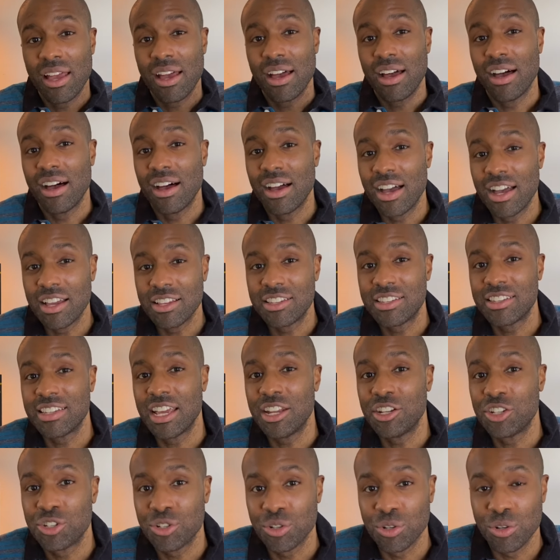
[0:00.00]

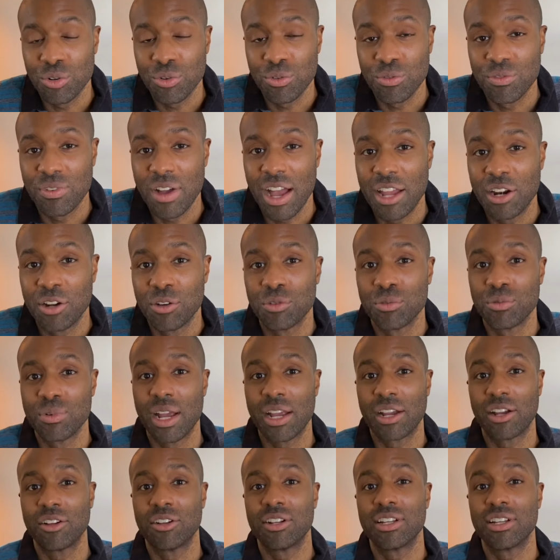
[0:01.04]
essential vinyl record